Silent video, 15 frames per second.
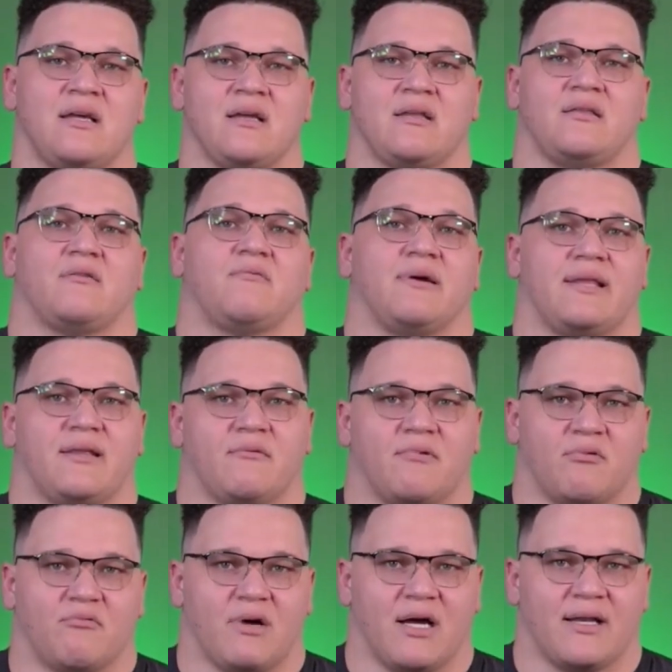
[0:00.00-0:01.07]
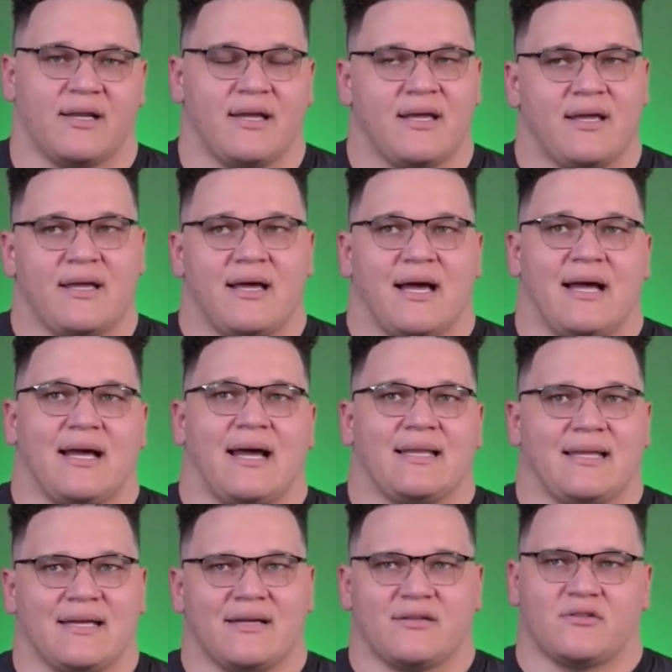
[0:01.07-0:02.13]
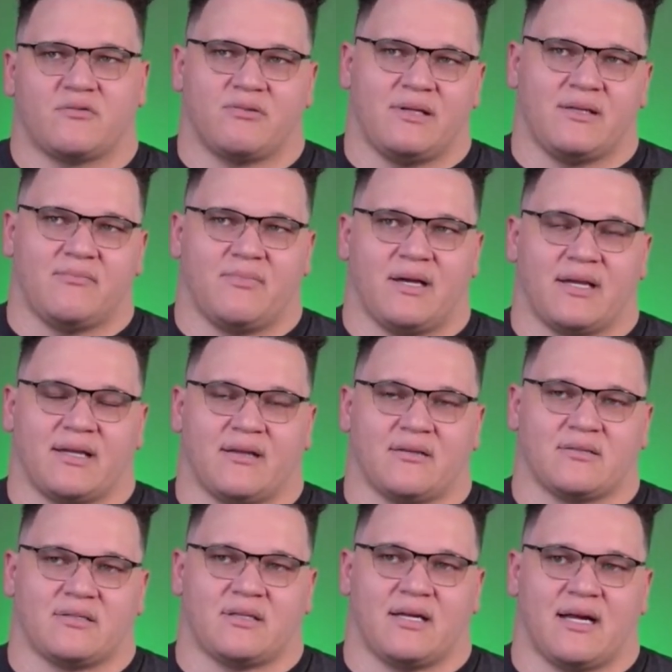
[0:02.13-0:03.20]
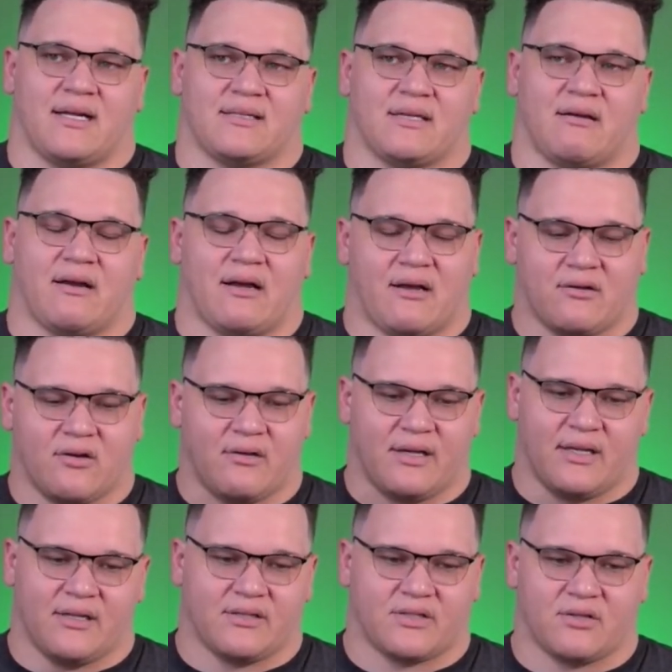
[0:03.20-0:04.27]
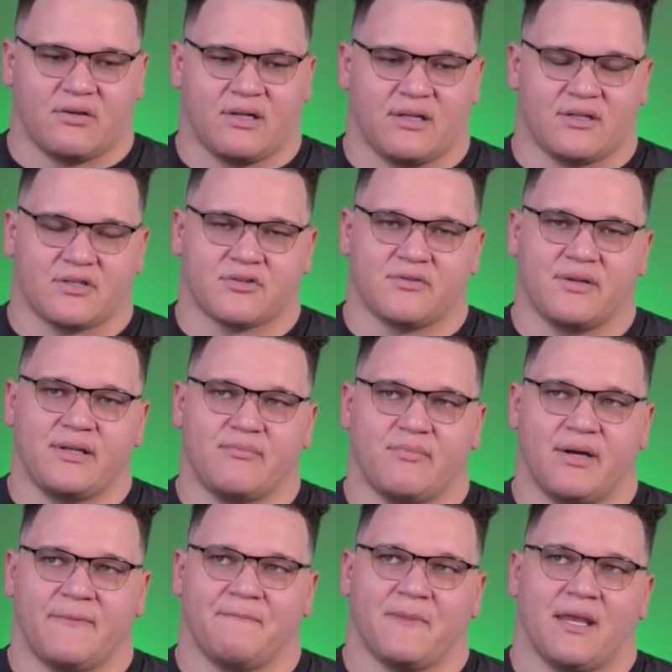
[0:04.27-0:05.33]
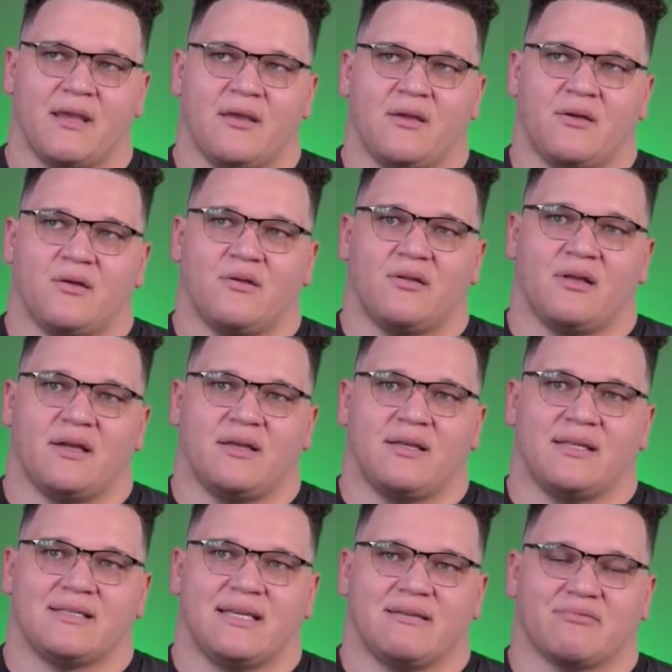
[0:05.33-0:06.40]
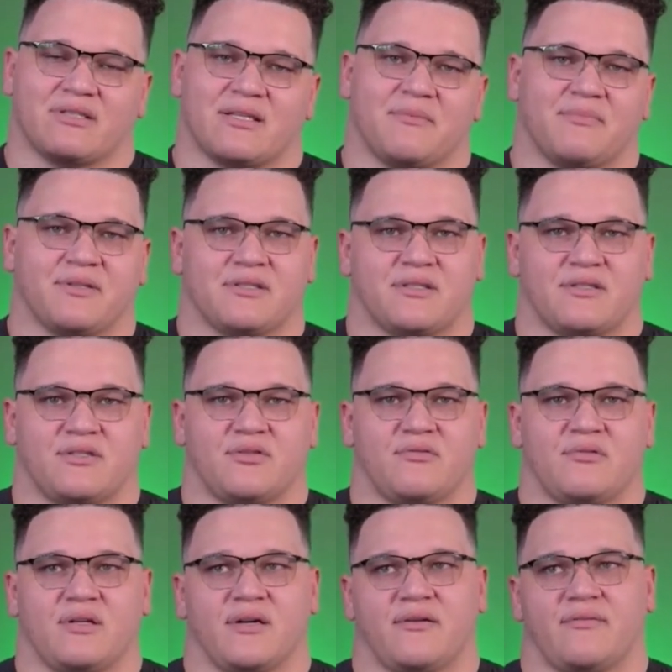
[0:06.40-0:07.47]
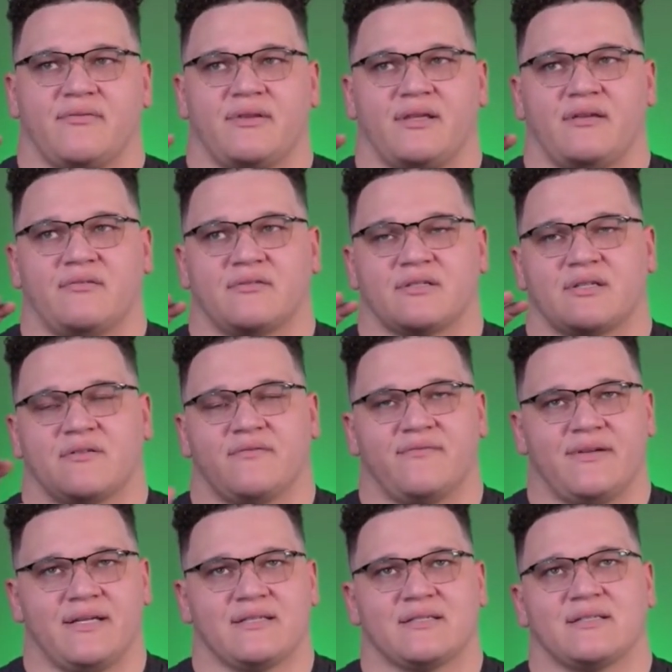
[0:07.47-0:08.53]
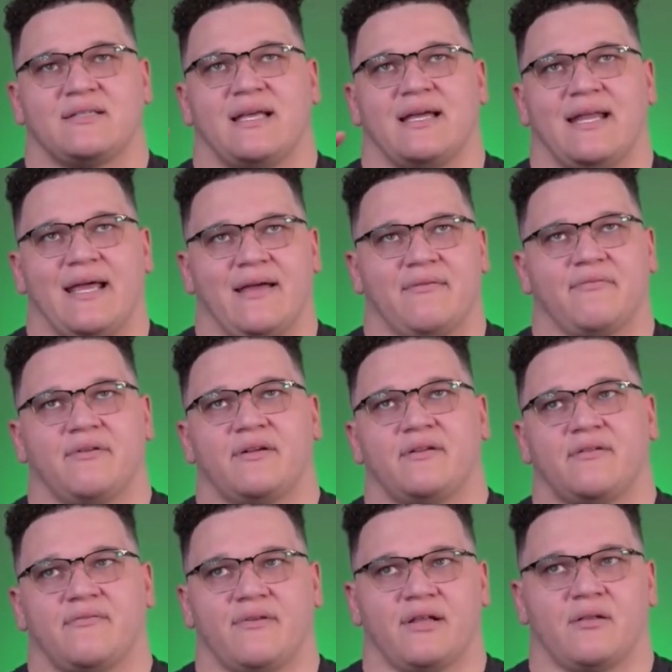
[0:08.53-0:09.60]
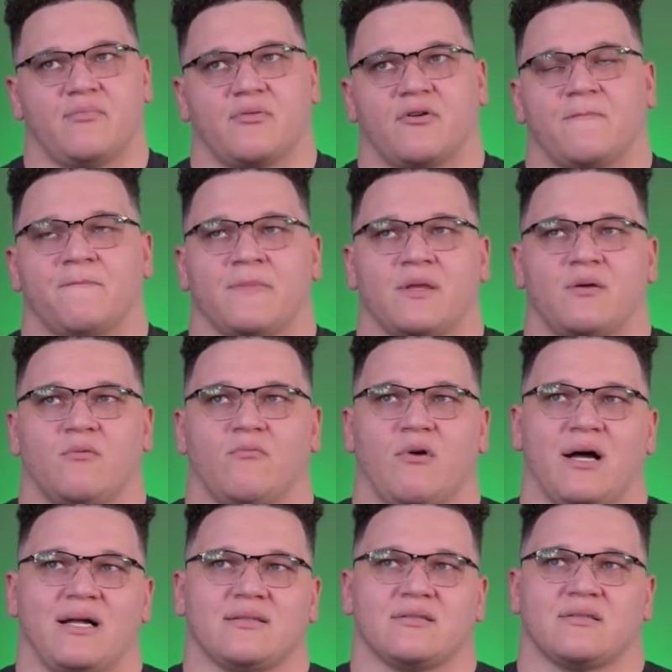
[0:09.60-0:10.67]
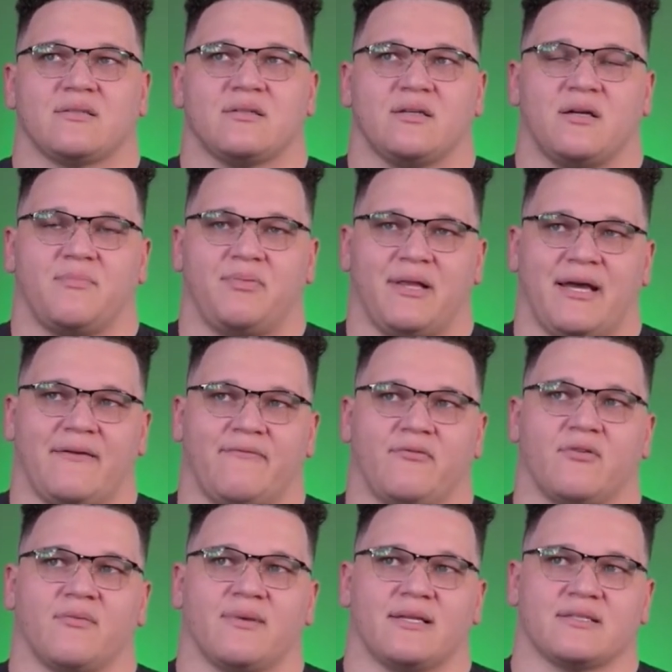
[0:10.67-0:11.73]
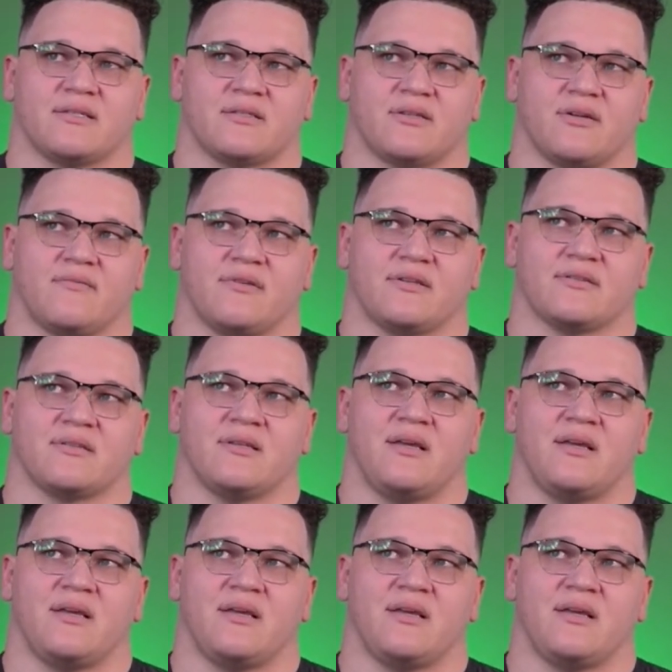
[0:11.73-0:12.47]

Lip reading: the way that we want? I like a tweet by Kelsey Hightower. I'll go ahead and show it on the screen, but it was something to the tune of, he was convinced that every developer wants a platform as a service,